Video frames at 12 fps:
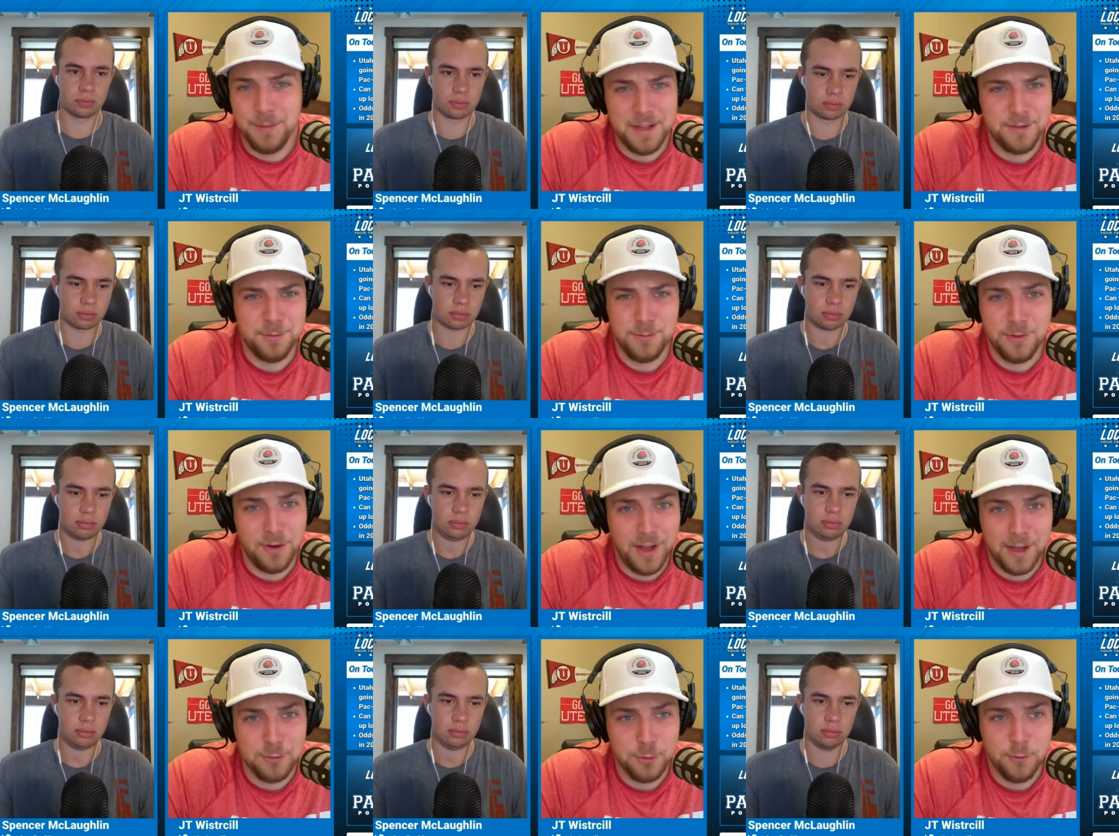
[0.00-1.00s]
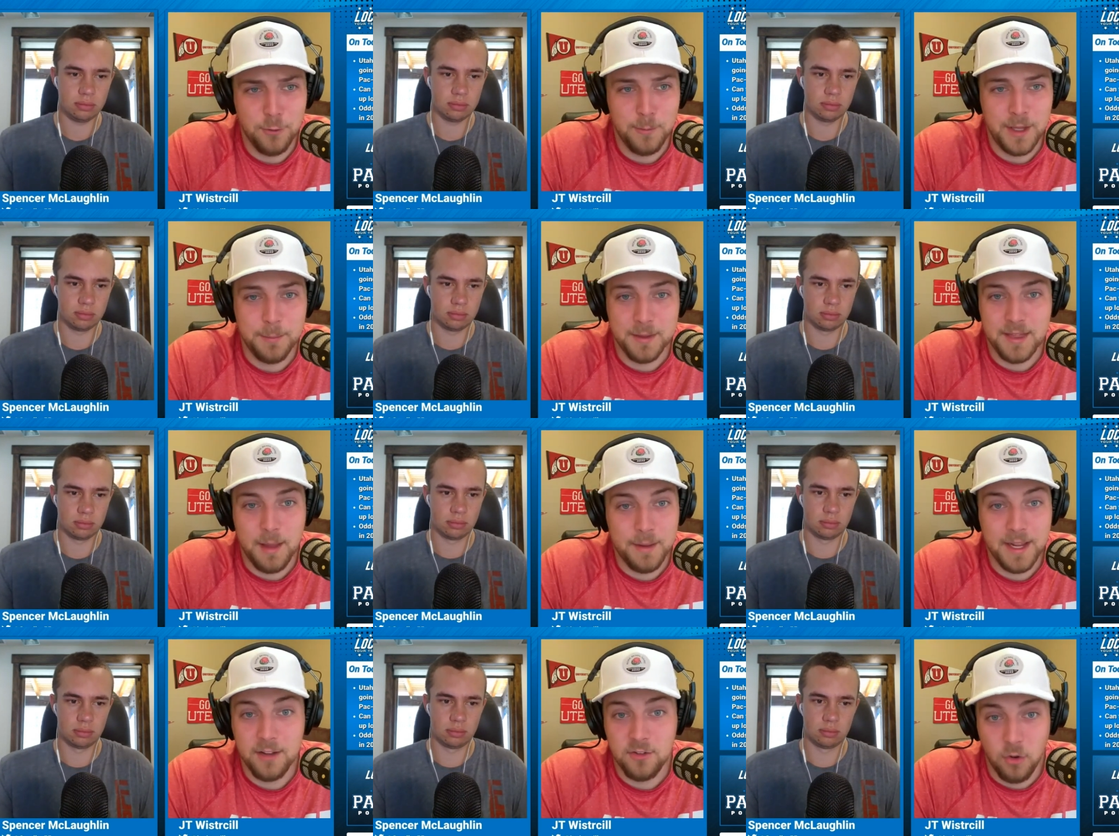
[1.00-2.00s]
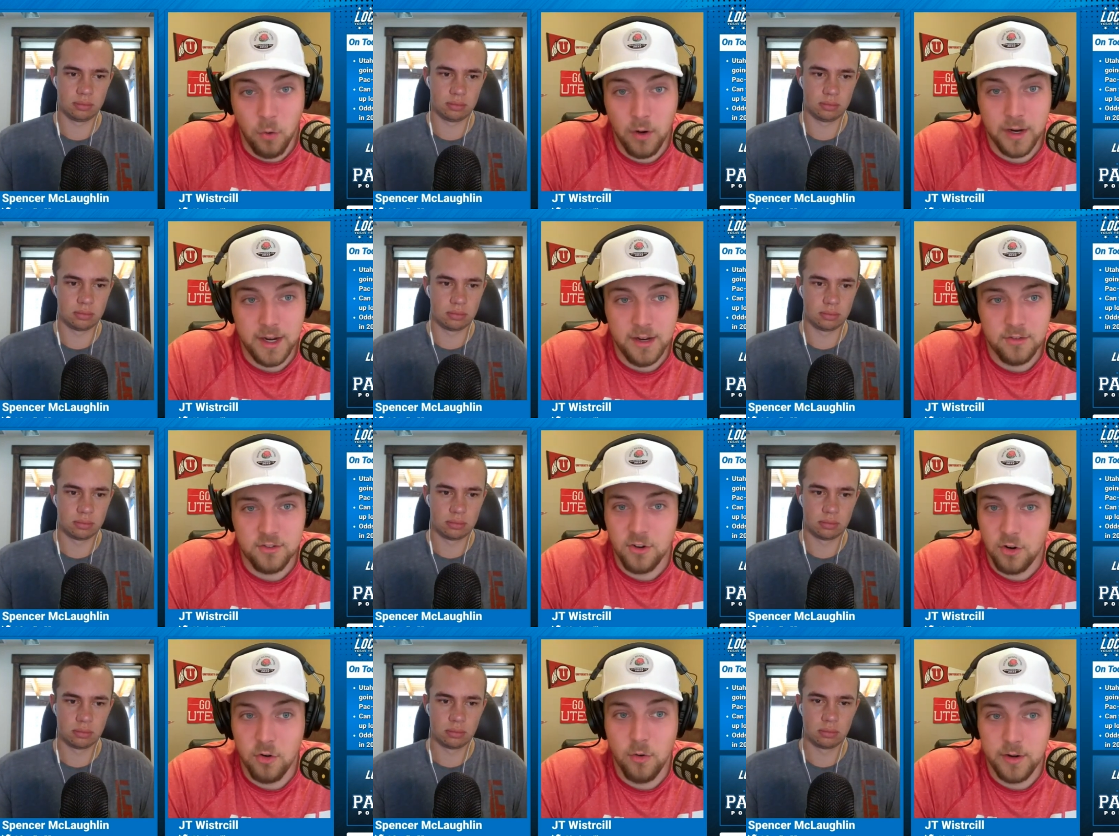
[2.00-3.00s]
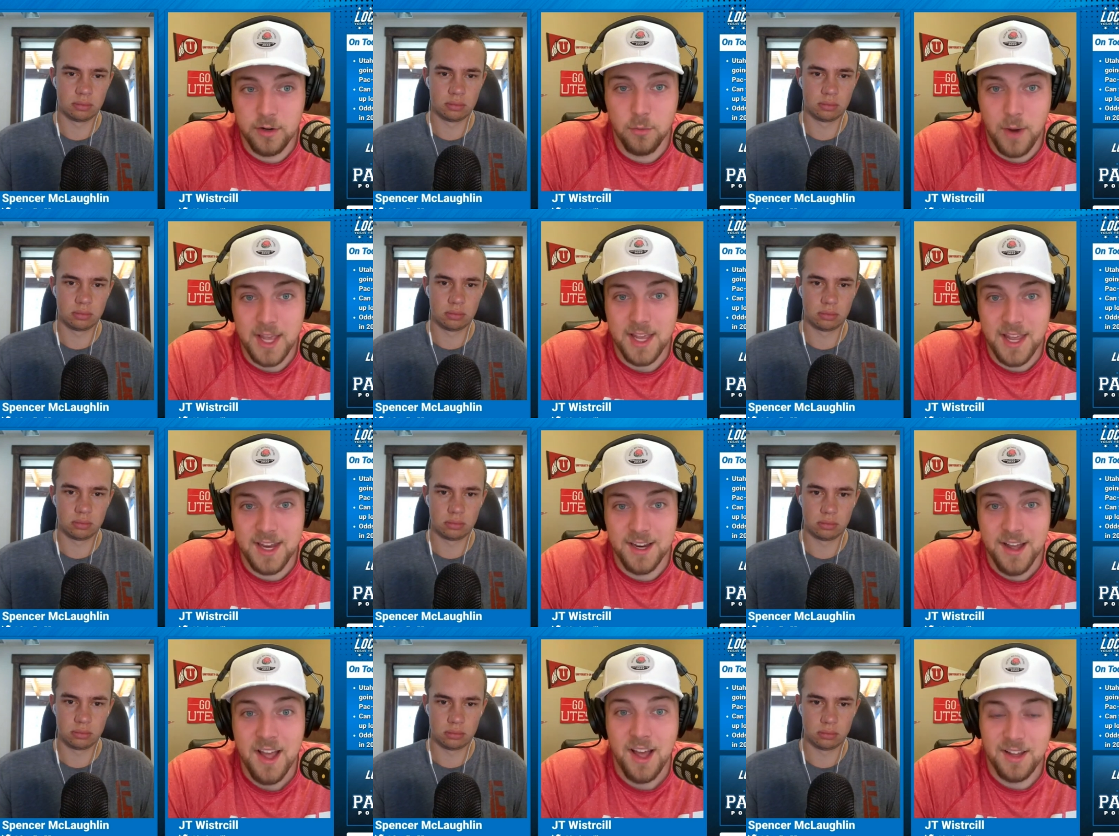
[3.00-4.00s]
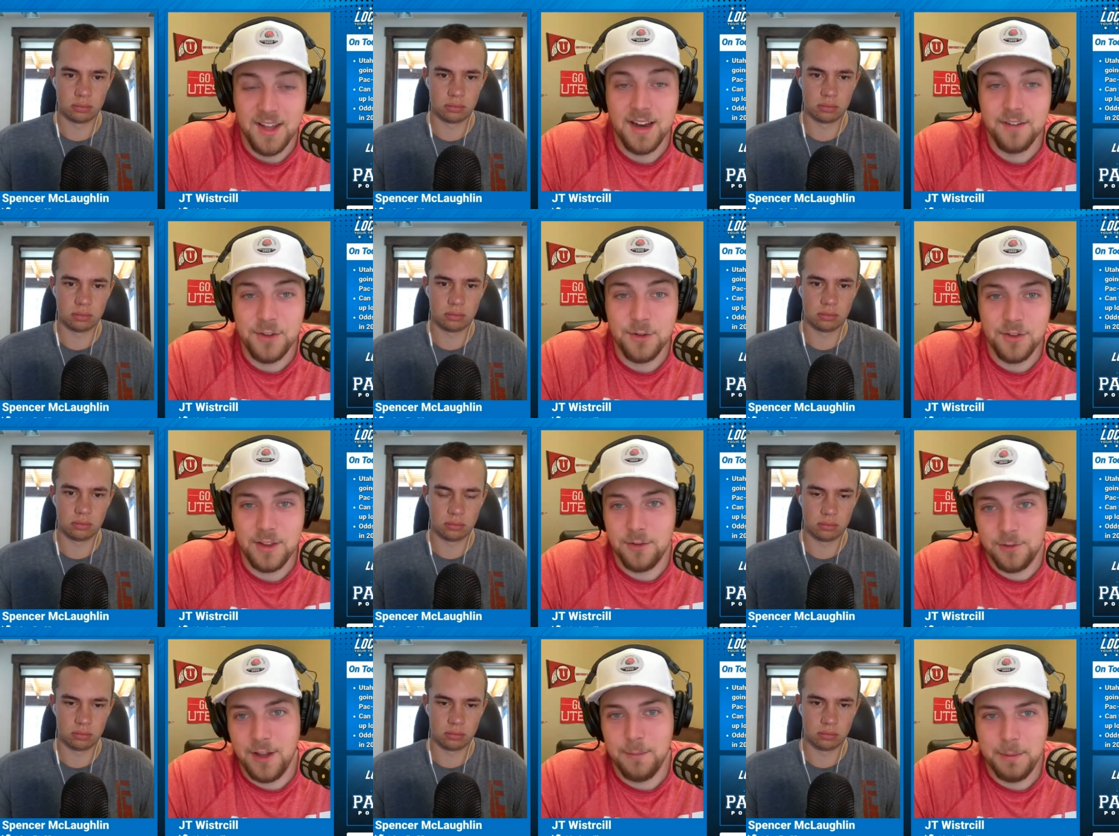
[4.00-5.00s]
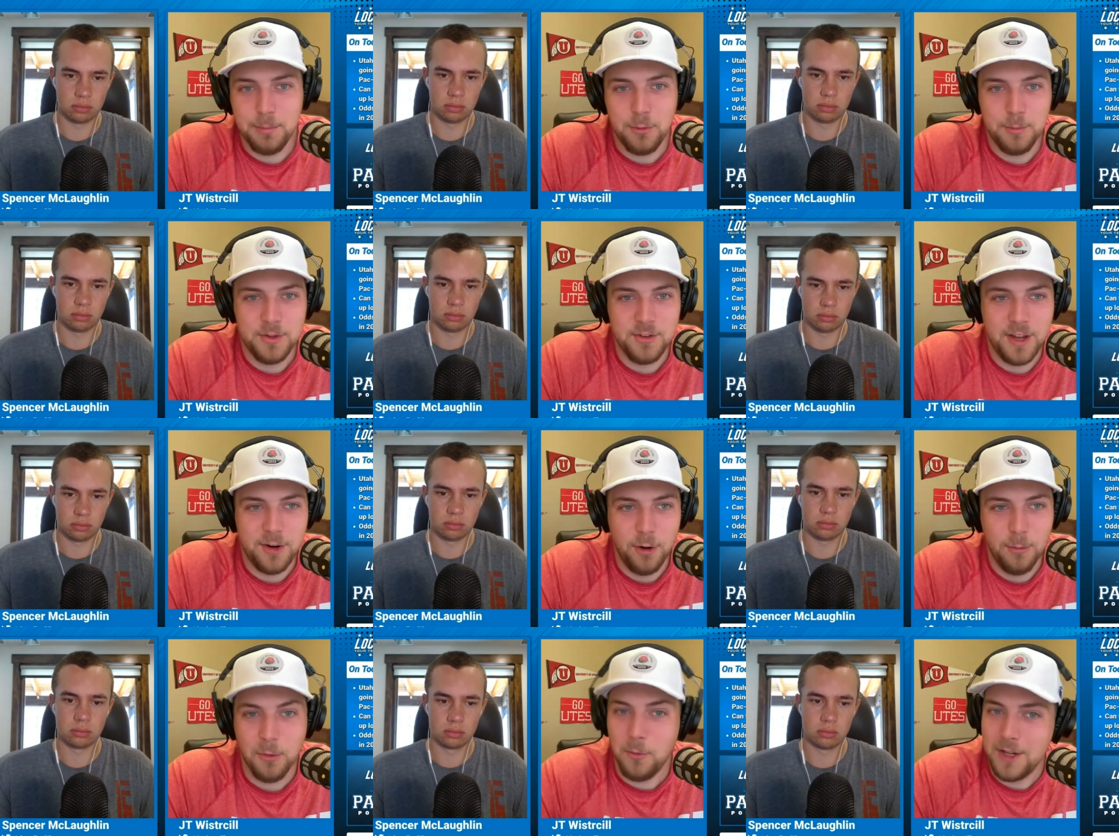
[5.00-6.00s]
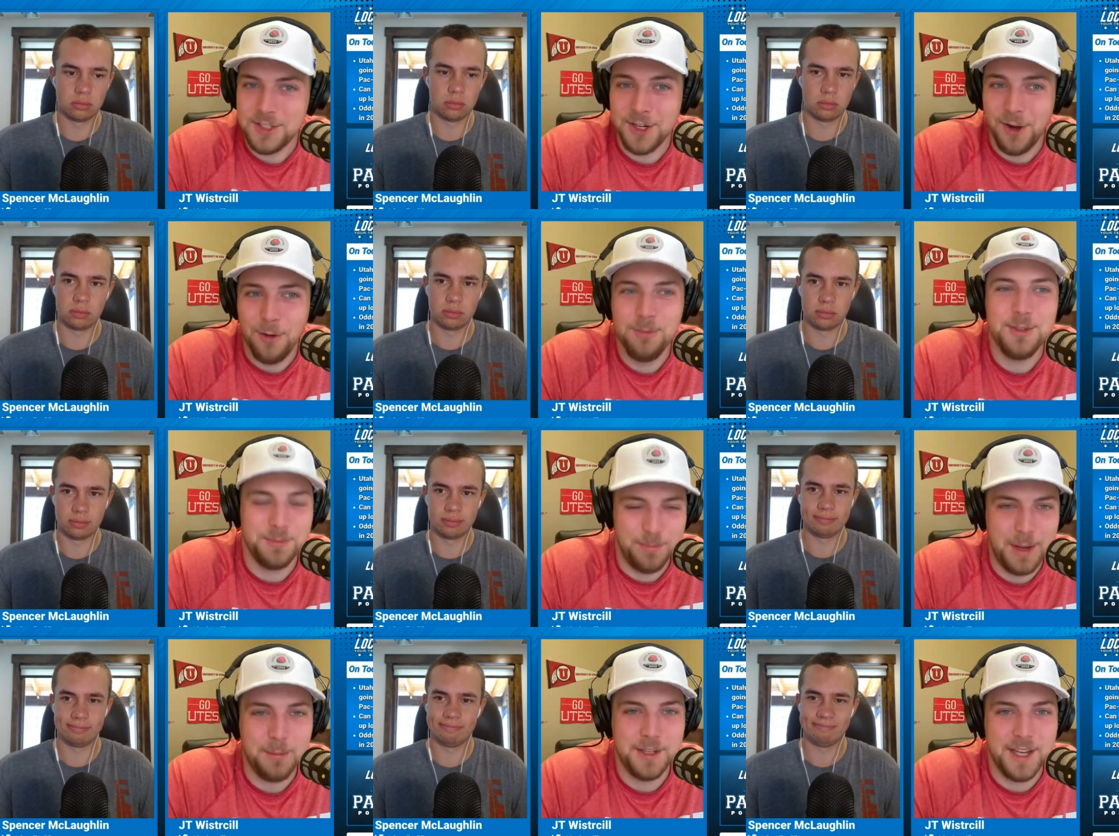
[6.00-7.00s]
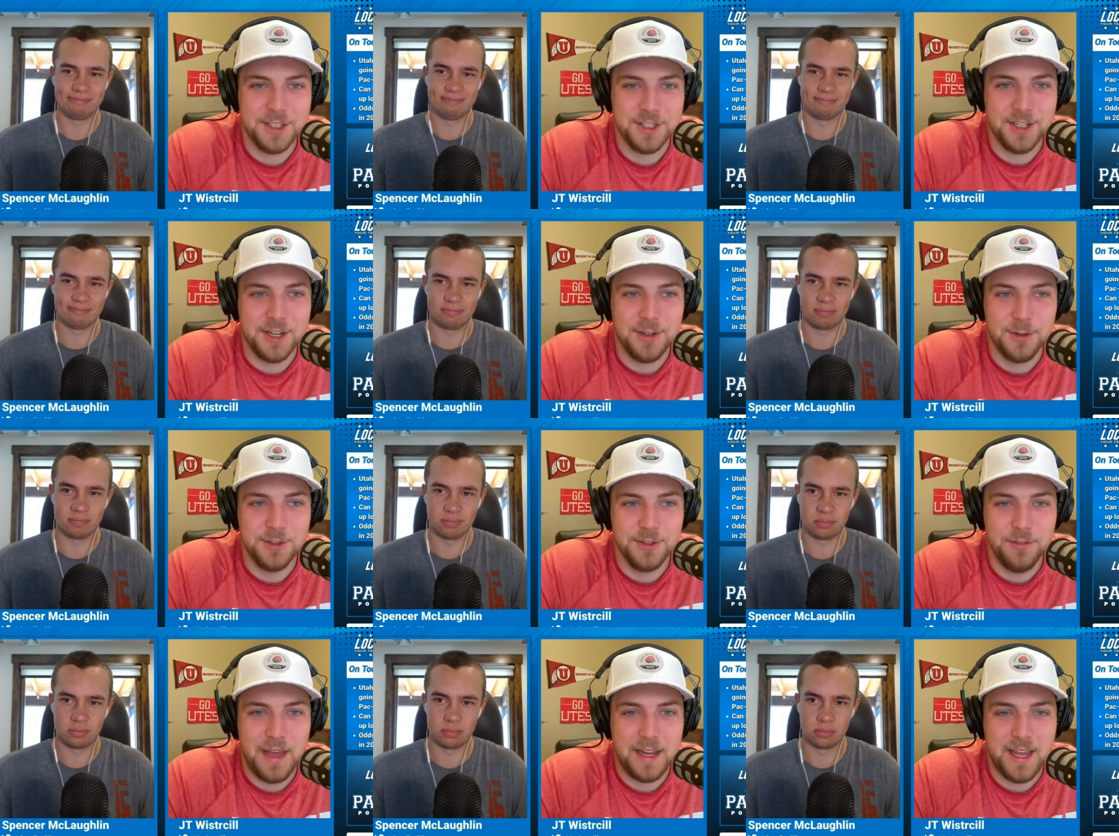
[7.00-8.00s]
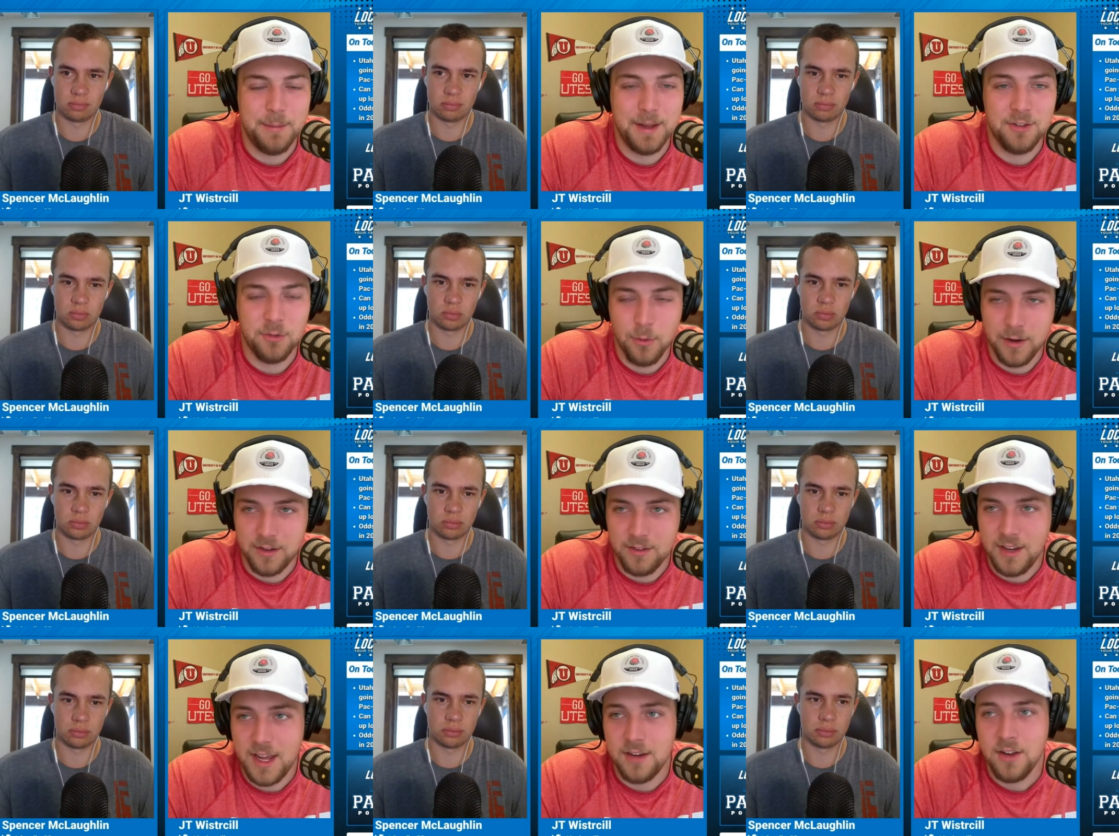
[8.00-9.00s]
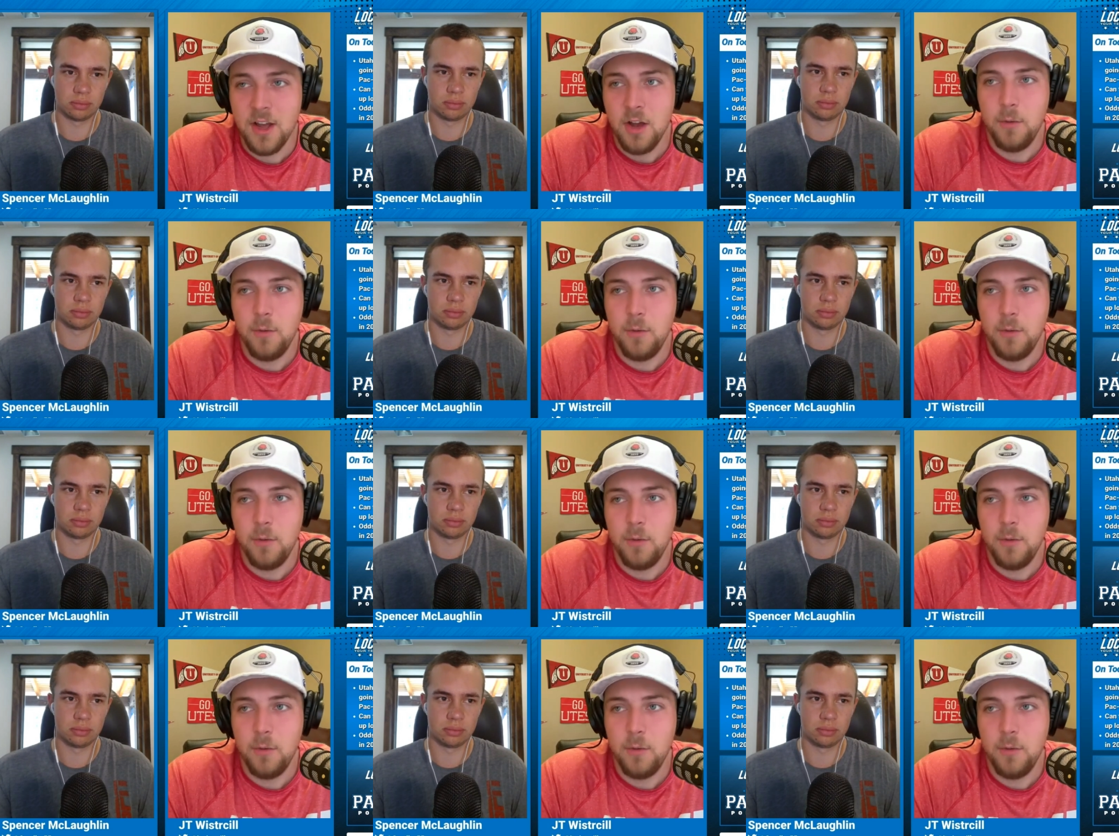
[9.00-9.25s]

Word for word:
Speaker 1: That's still high school for me. But them against Oregon is still going to rake in a lot of views. I think there's a lot of people who will be staying home or rushing home to be able to catch the conclusion of that game against Oregon State.